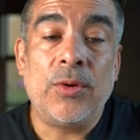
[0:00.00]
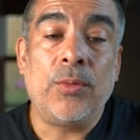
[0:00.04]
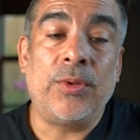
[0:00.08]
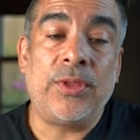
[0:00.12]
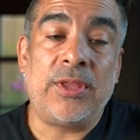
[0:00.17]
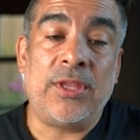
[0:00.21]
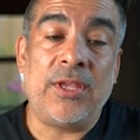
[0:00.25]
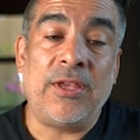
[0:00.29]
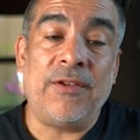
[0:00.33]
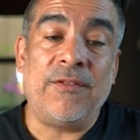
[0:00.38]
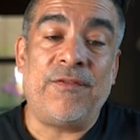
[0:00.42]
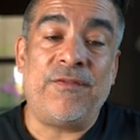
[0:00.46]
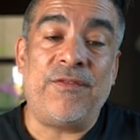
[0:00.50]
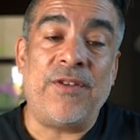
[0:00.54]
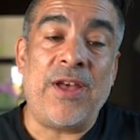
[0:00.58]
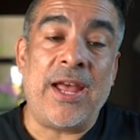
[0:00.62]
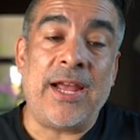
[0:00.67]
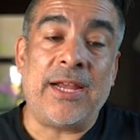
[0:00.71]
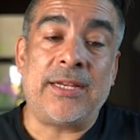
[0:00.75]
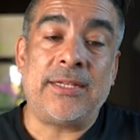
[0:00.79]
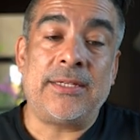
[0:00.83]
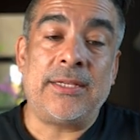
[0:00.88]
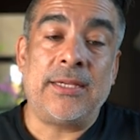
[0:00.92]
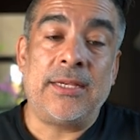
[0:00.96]
with the
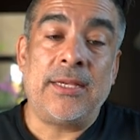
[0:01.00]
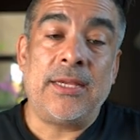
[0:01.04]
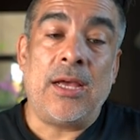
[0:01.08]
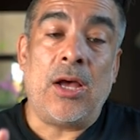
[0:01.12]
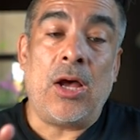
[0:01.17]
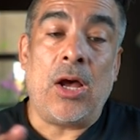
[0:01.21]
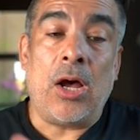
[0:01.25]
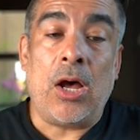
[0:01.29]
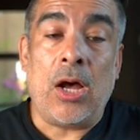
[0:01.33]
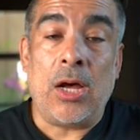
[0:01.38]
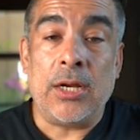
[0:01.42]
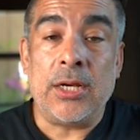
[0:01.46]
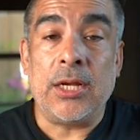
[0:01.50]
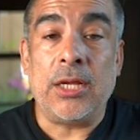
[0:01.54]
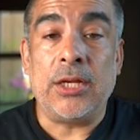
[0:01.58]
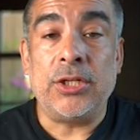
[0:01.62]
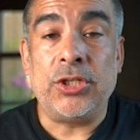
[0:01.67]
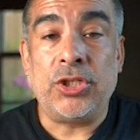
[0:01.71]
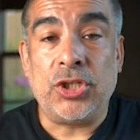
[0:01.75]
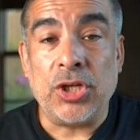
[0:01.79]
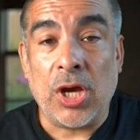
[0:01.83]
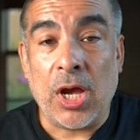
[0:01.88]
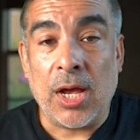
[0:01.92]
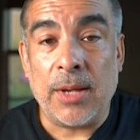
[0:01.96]
effect on
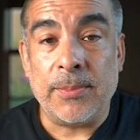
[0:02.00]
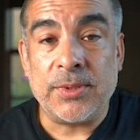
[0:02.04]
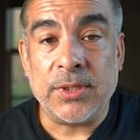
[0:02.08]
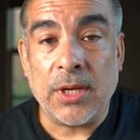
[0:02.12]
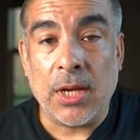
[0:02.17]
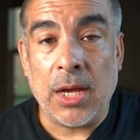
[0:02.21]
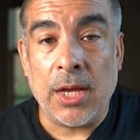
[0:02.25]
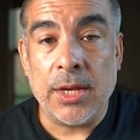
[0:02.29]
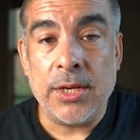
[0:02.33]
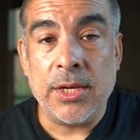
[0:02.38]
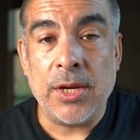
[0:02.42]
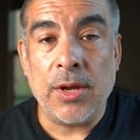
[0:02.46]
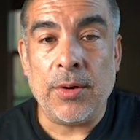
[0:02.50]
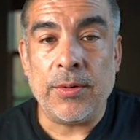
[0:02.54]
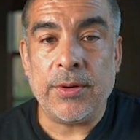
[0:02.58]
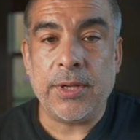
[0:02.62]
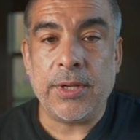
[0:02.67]
jobs unknown.